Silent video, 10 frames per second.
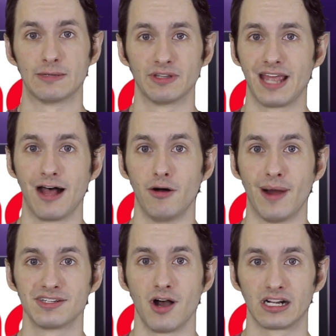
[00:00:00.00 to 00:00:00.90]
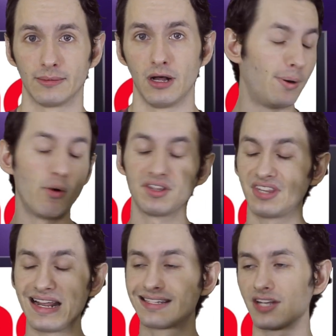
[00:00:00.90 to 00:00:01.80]
What the hell am I talking about? But with
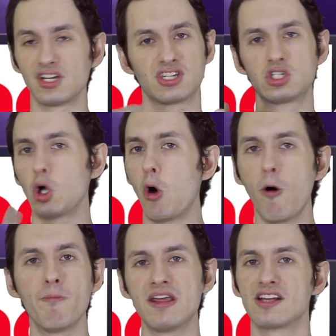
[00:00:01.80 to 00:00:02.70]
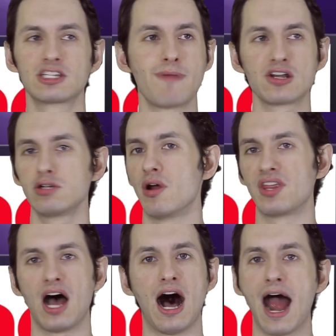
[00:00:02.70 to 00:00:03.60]
things such as Dolby and especially with
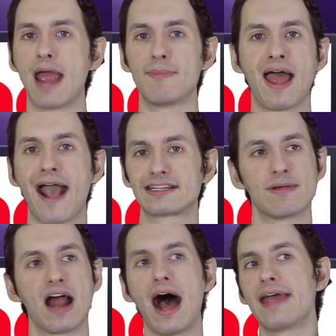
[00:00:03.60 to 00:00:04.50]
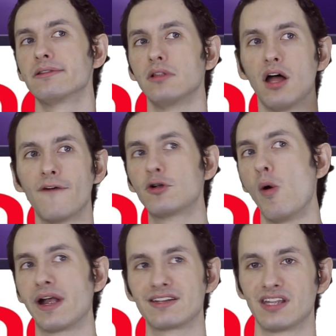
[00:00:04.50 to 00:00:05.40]
IMAX, I mean, I love
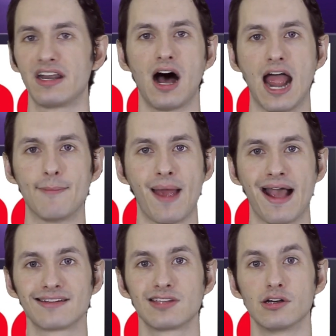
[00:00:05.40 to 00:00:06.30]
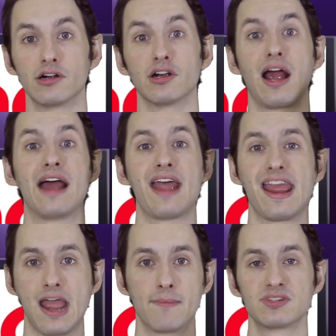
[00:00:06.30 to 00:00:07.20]
going into that IMAX theater at
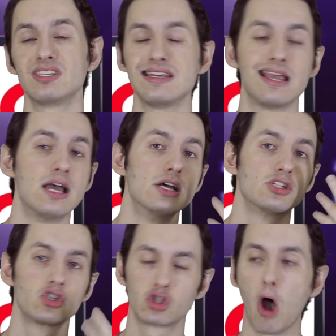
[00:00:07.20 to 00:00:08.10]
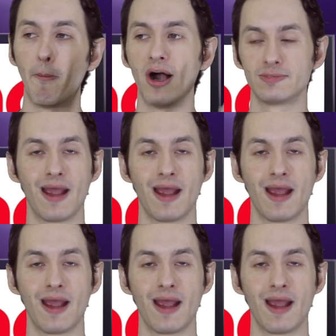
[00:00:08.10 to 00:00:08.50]
AMC so much.